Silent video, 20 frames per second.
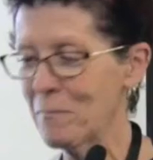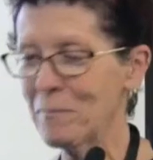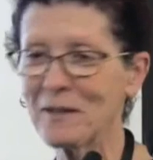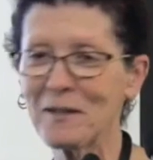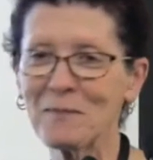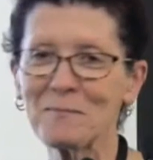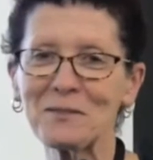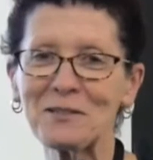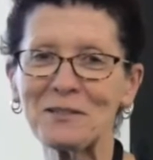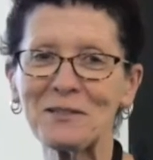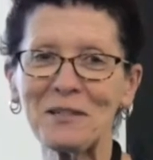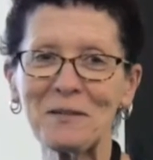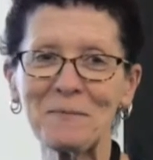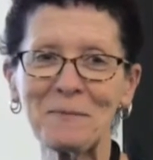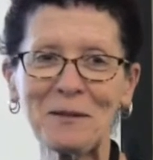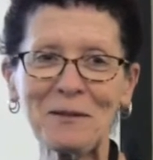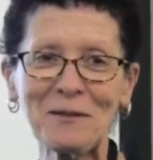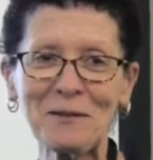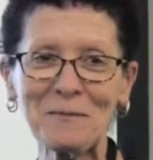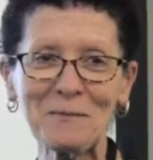But I'm still
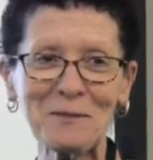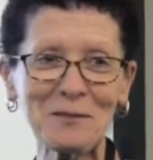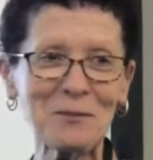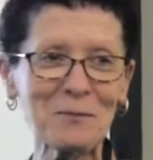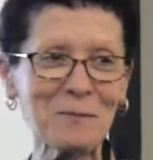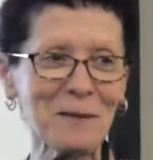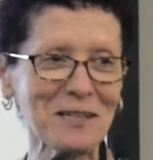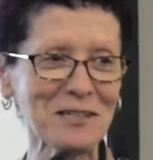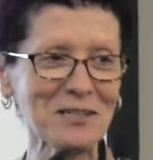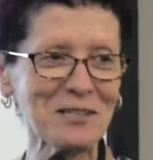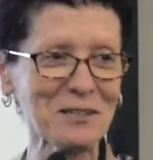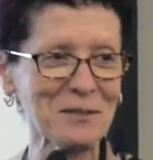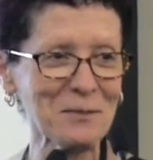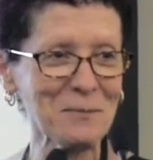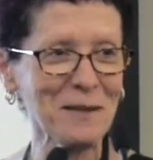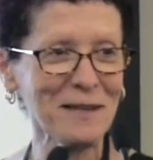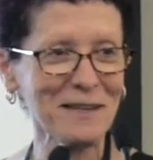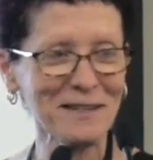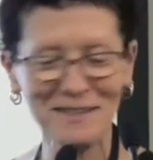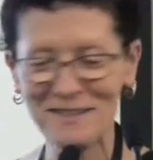up here and I'm still passionate
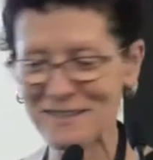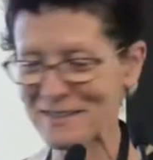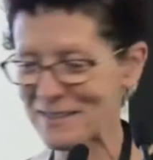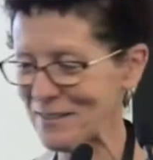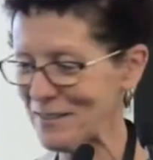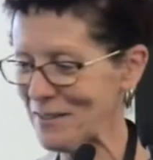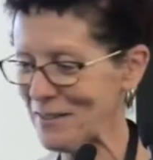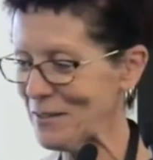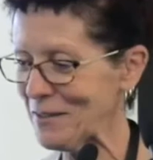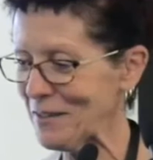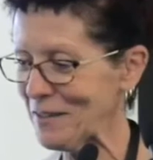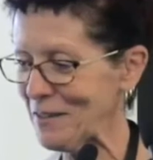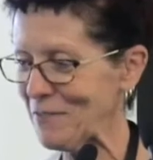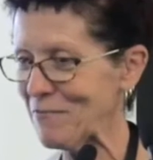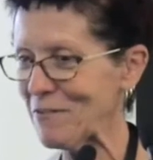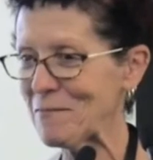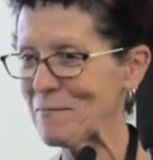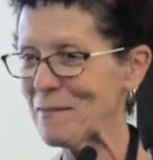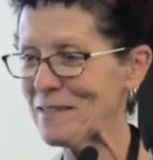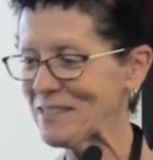about it, so you're not
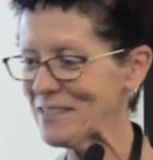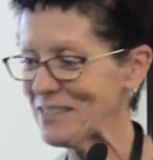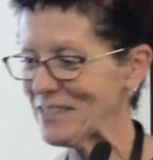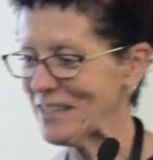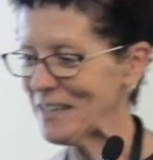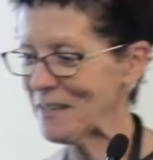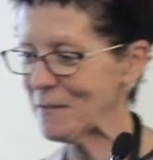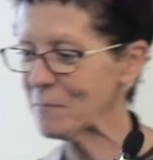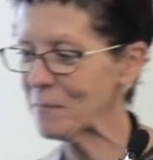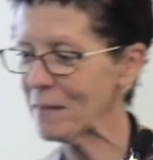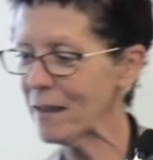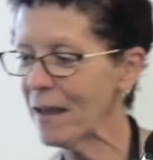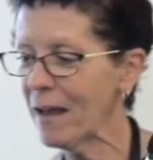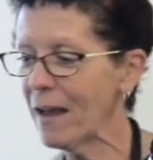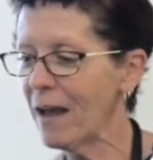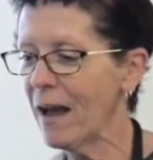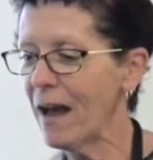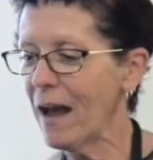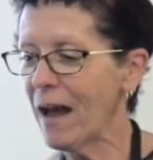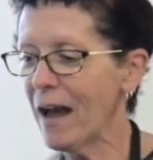getting rid of me just yet.
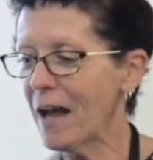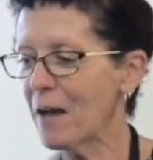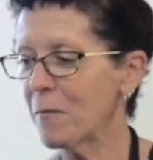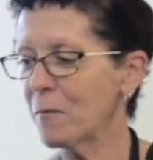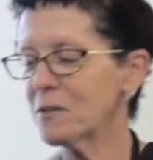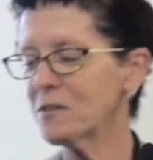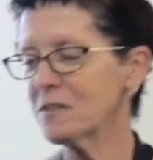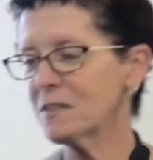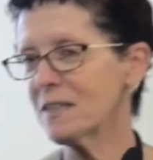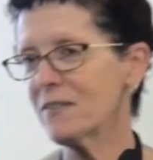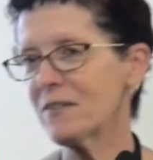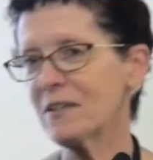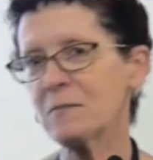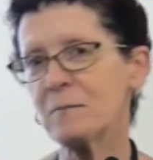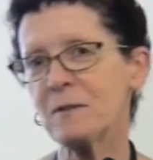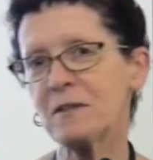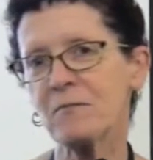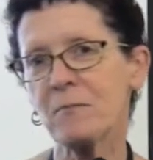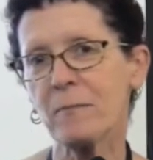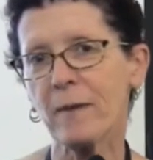I'll just give you a
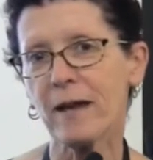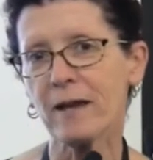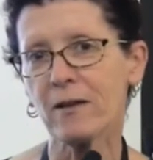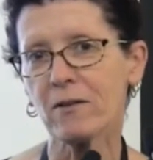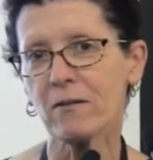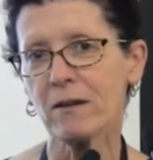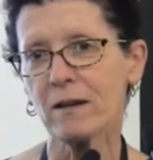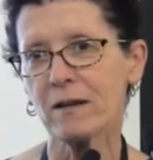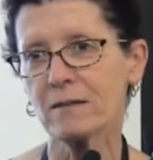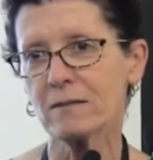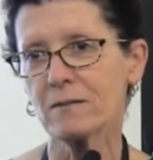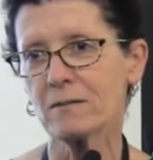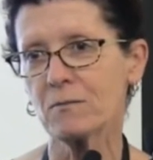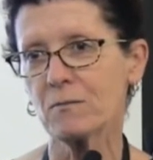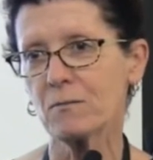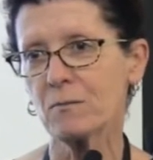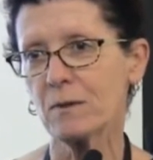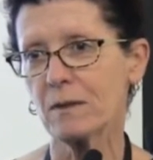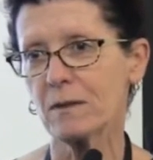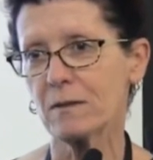little bit of background
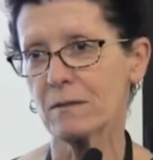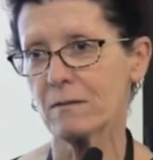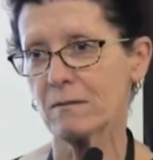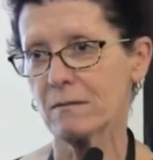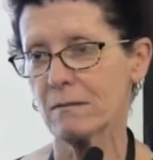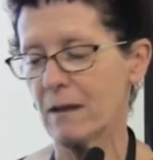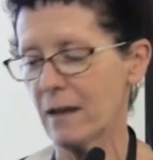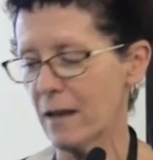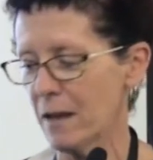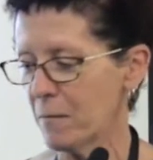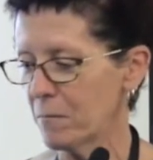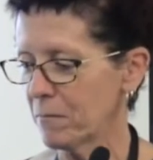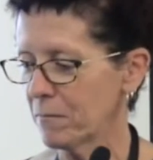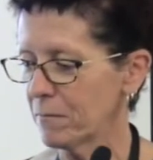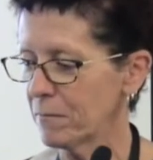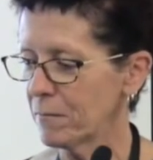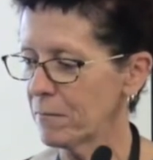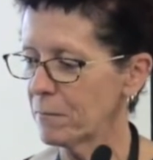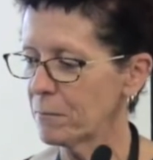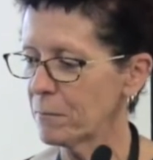with
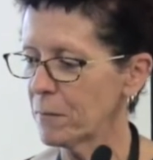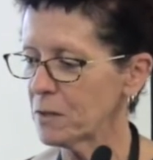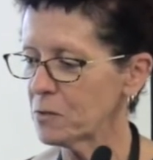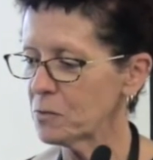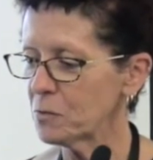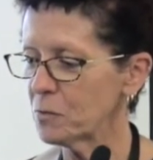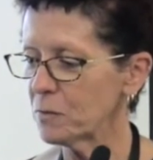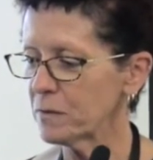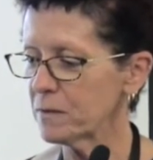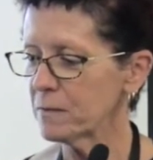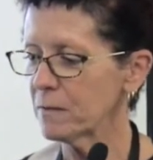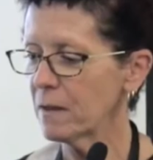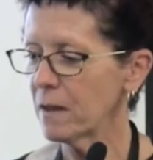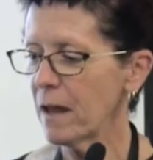my talk.